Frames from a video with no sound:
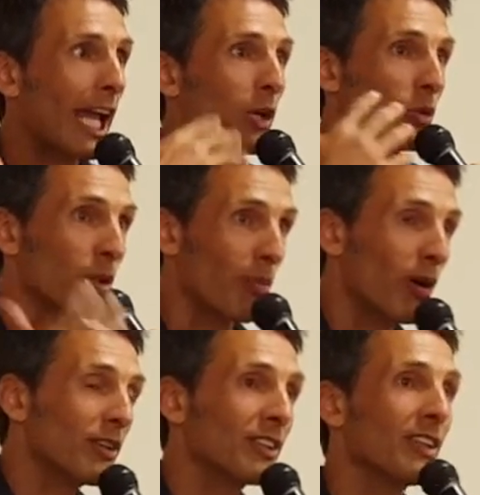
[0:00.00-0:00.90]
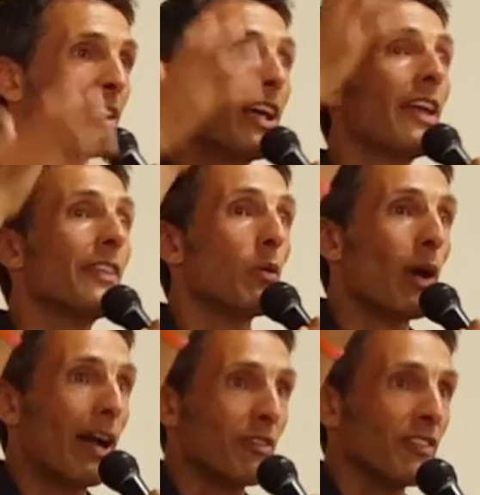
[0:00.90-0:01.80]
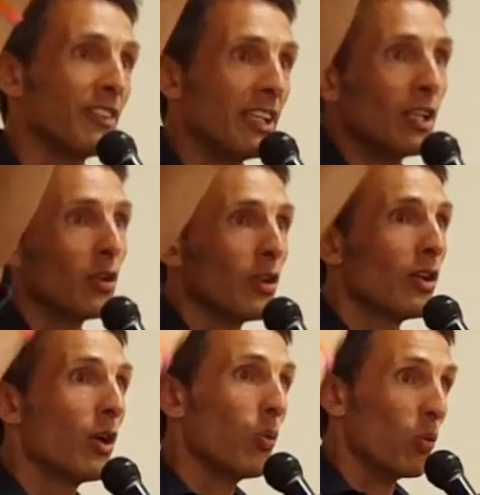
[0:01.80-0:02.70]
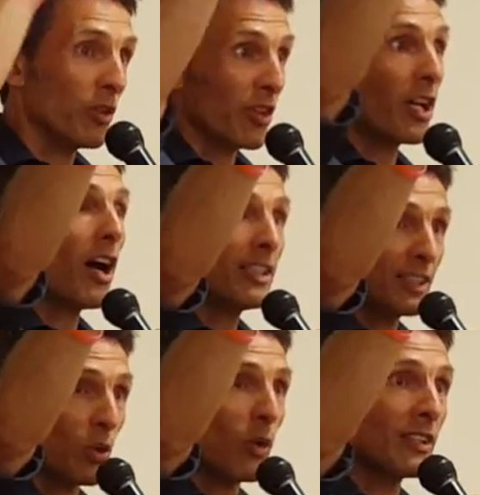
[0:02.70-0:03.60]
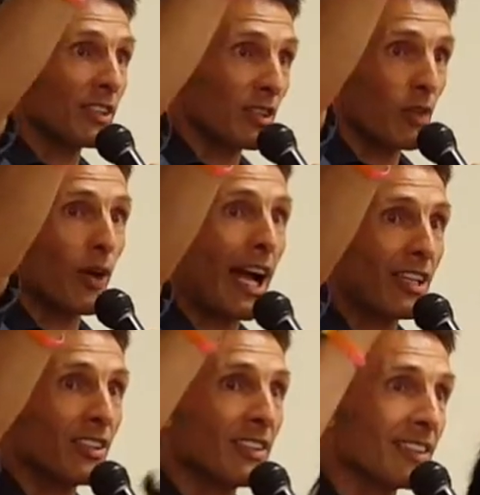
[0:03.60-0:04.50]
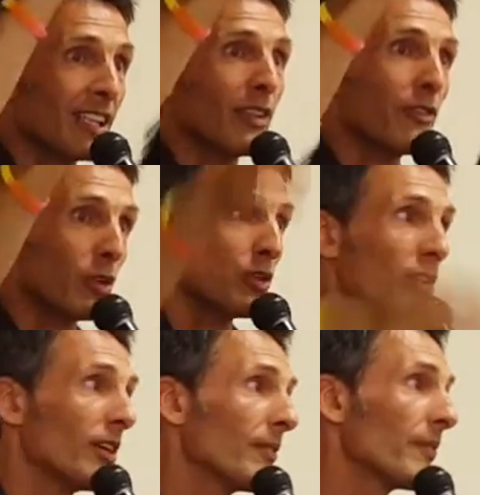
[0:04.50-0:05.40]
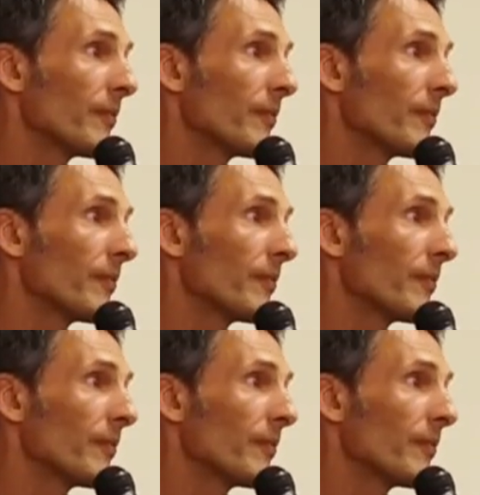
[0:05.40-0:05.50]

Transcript: and with the person that will have to deal with the consequences of your actions in the future.